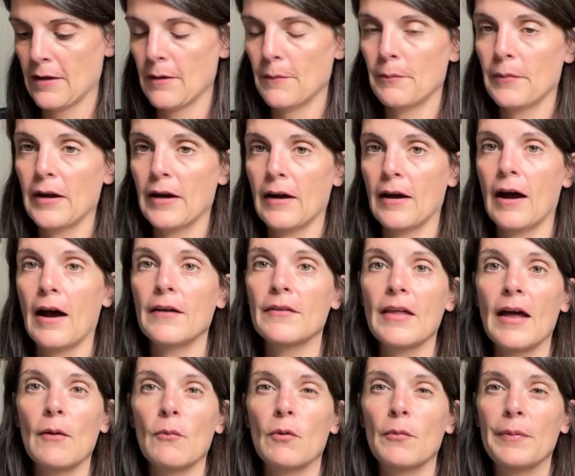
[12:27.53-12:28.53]
But
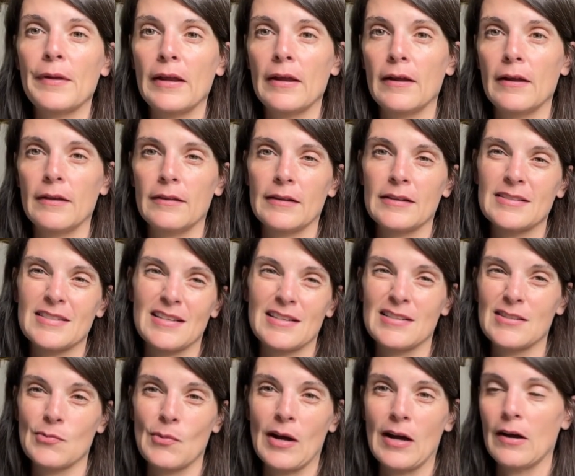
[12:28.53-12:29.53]
that will be listed
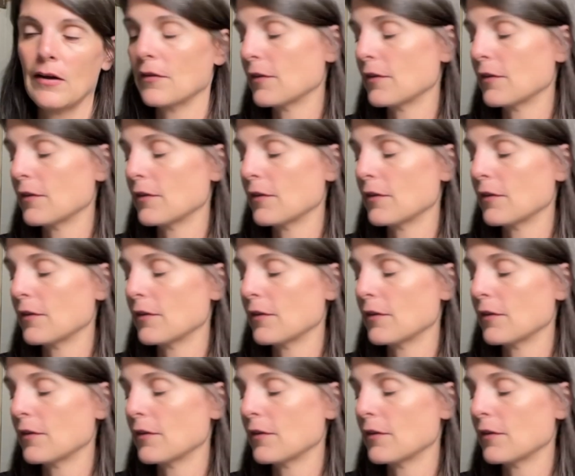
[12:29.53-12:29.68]
as well.